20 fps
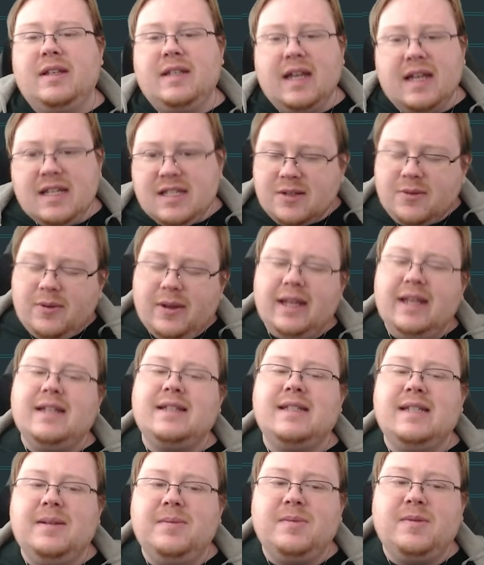Duskwing, it
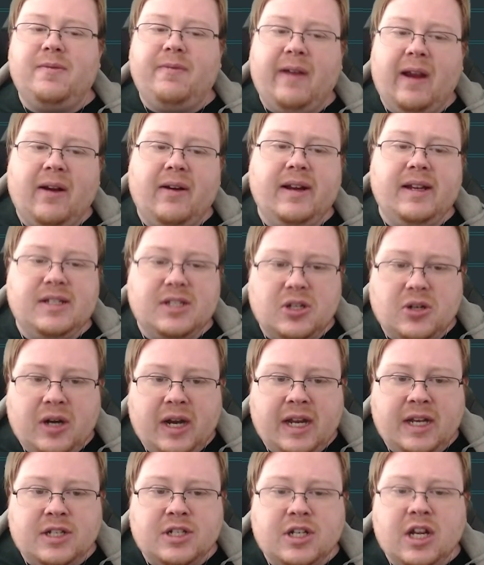seems very
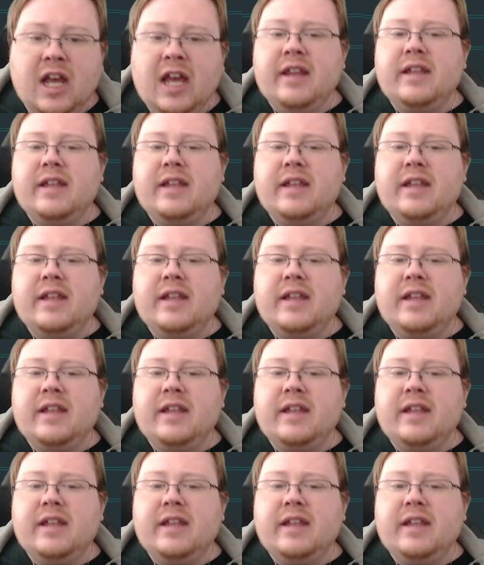strange.